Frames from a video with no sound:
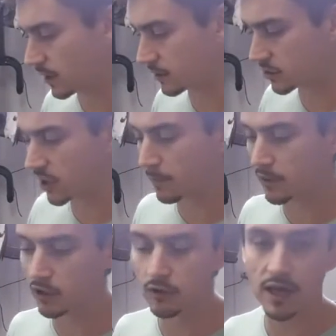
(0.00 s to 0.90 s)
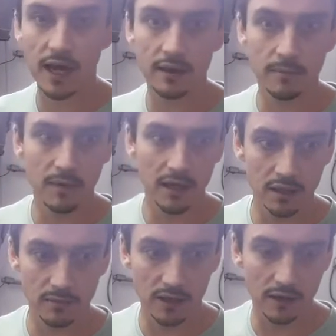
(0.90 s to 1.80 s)
It's a chap in the UK that
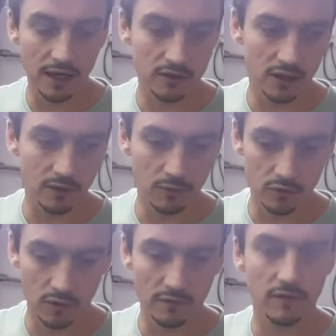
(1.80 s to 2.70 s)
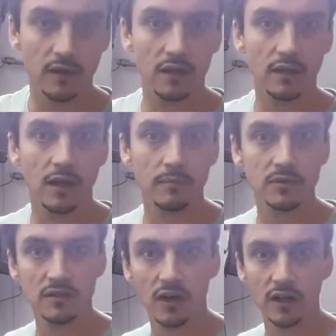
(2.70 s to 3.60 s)
them. He actually was one of the
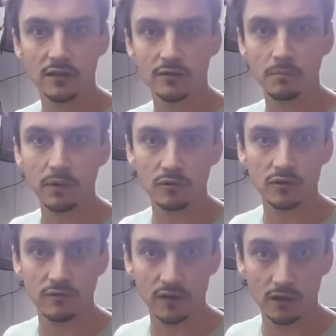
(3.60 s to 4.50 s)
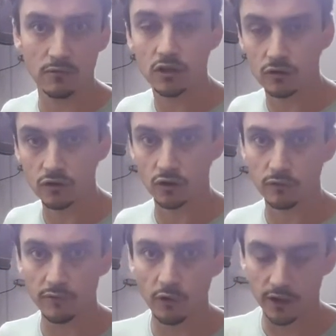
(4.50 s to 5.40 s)
designers and builders of the original suit
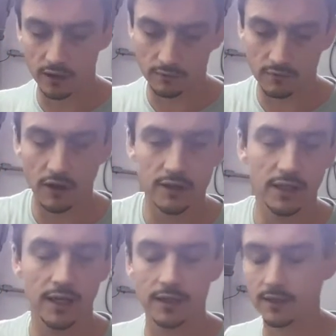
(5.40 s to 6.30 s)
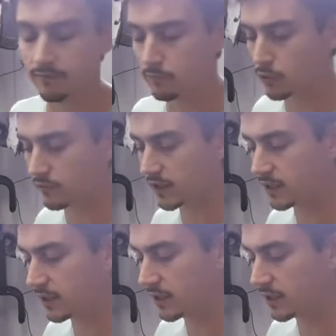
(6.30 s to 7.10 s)
for the 1987 movie.